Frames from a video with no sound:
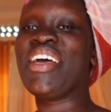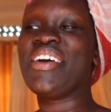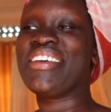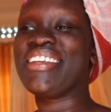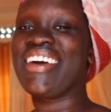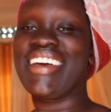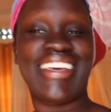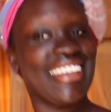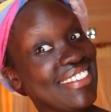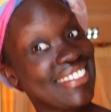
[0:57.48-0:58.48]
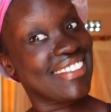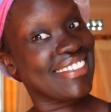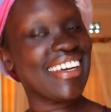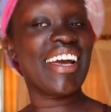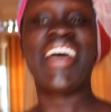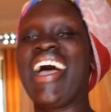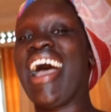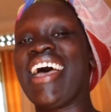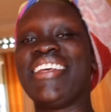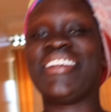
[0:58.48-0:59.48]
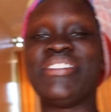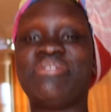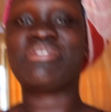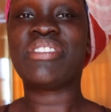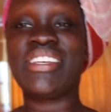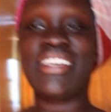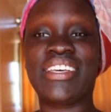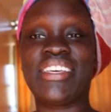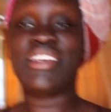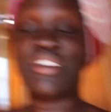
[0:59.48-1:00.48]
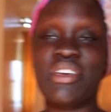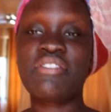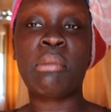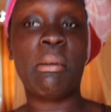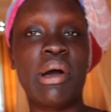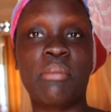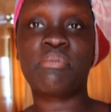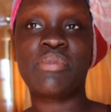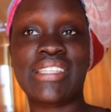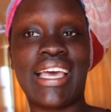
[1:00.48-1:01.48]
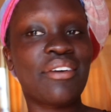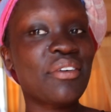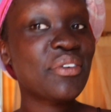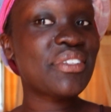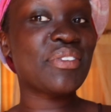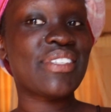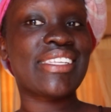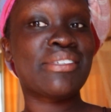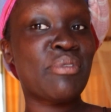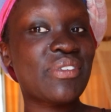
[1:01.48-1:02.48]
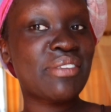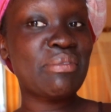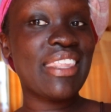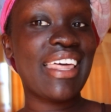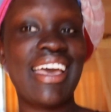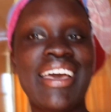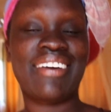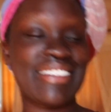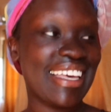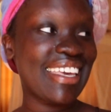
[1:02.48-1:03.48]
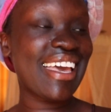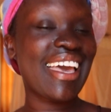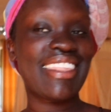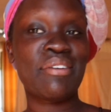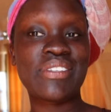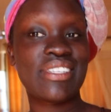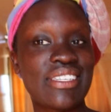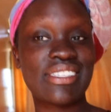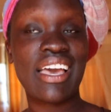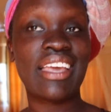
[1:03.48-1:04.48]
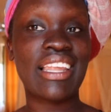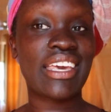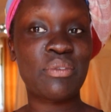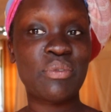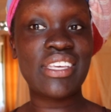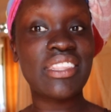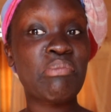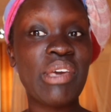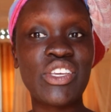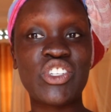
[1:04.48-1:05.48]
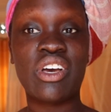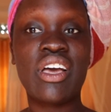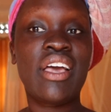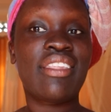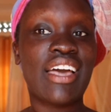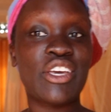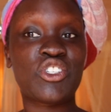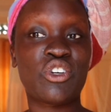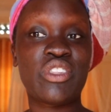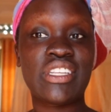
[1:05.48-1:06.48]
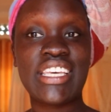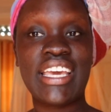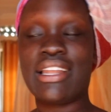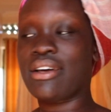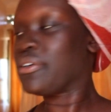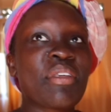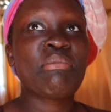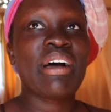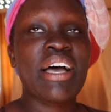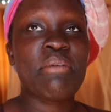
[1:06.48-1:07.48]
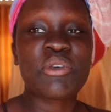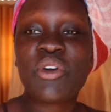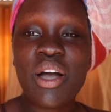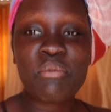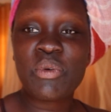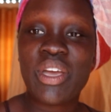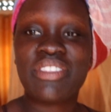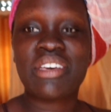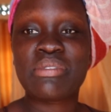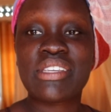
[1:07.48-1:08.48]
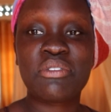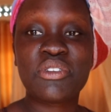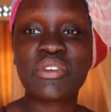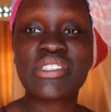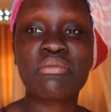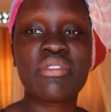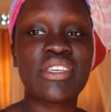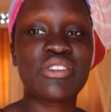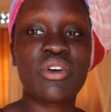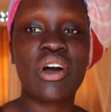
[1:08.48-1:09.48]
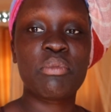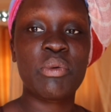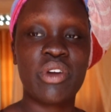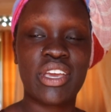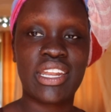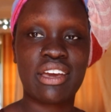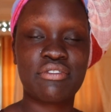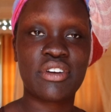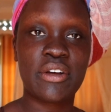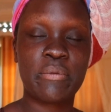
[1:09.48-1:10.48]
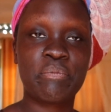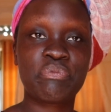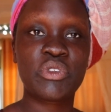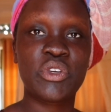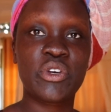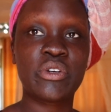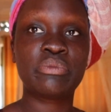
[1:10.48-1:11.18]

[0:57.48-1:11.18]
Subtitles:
You know, I don't know. You know, even my mum was like, "Oh, was that supposed to be there?" I was like, "Yeah, that was the design. Like it in the picture that I showed the tailor." But you can't be wearing them. So, you know, some things you can't be wearing in Africa, you know.